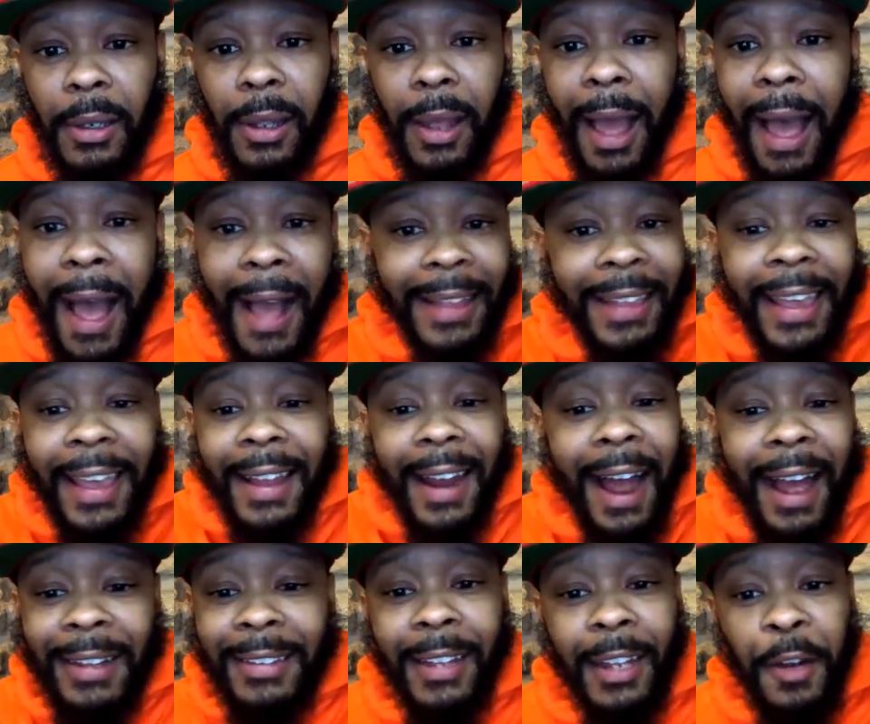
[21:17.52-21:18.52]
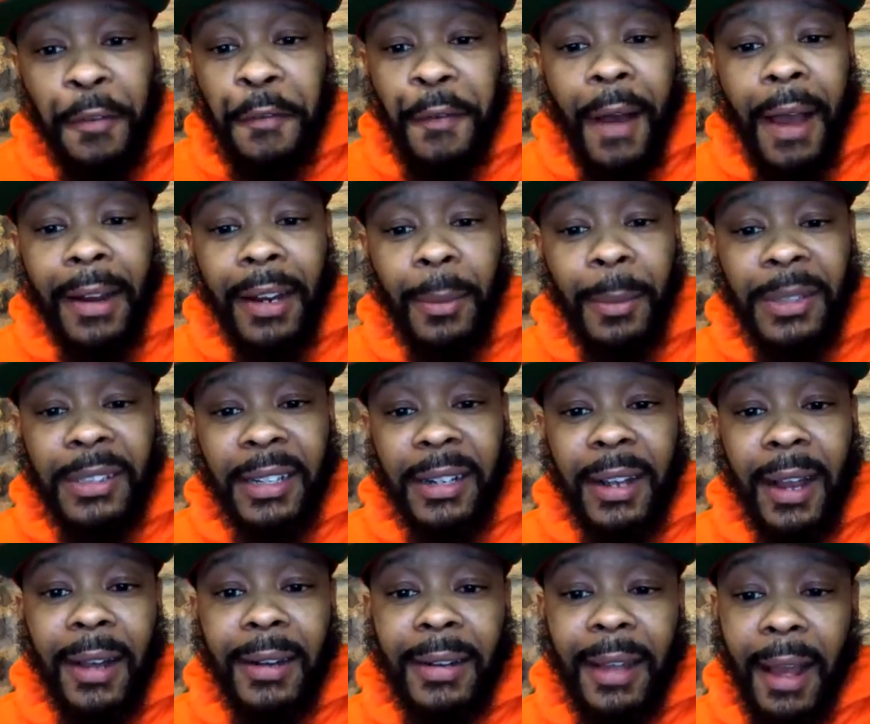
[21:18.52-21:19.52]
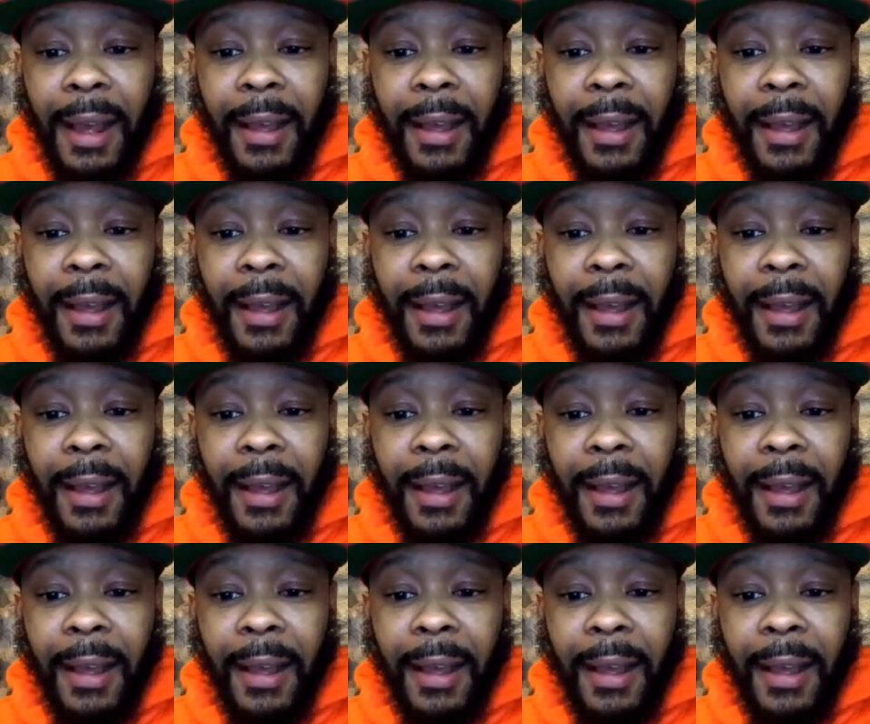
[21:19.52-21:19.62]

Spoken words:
I can't identify them as a gun guy.